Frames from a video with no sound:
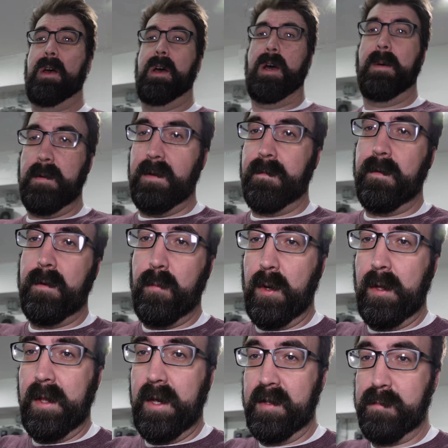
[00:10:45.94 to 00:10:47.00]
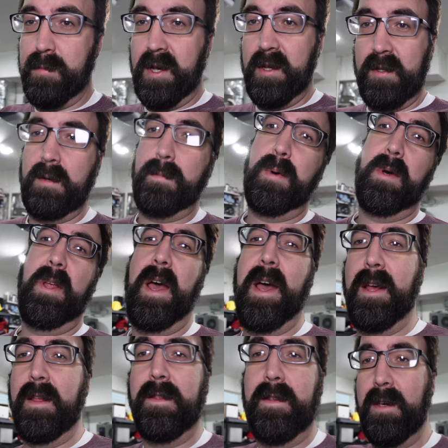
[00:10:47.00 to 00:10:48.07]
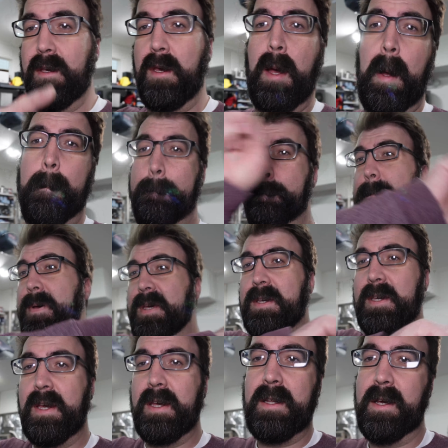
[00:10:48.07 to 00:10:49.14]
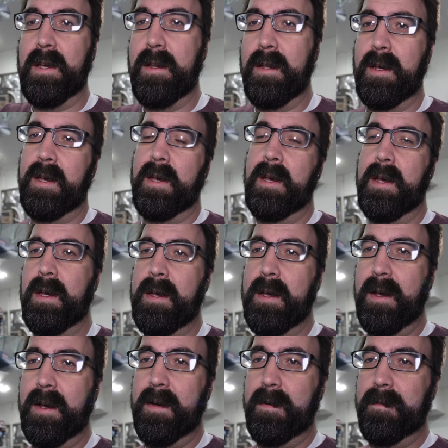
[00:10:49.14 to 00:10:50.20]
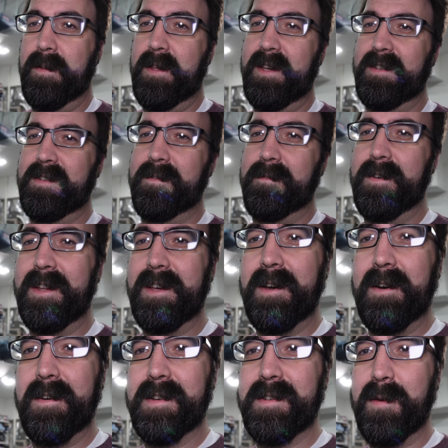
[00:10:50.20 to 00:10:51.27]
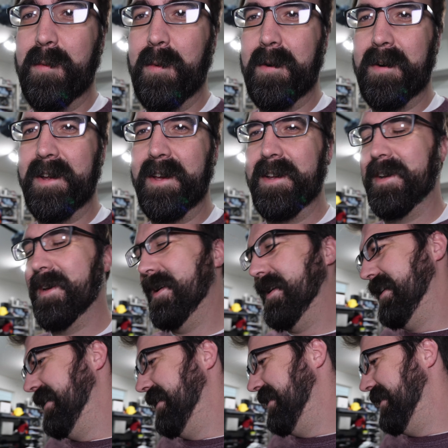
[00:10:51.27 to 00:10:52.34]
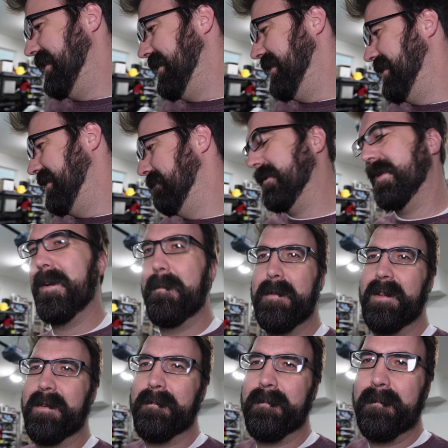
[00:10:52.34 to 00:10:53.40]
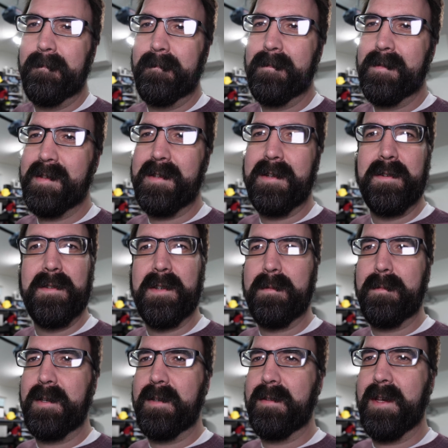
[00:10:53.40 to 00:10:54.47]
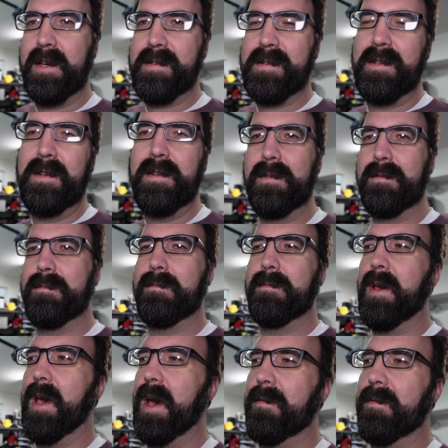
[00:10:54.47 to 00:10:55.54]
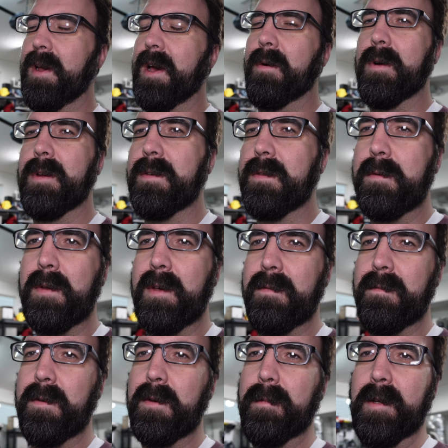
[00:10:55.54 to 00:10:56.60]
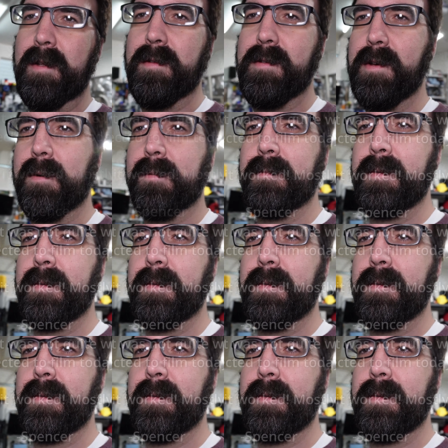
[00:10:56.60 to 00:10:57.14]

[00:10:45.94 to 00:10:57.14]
I'm gonna film one last bit to put at the beginning of this video as a warning, but then I'm done. It still took me less than half an hour including filming, so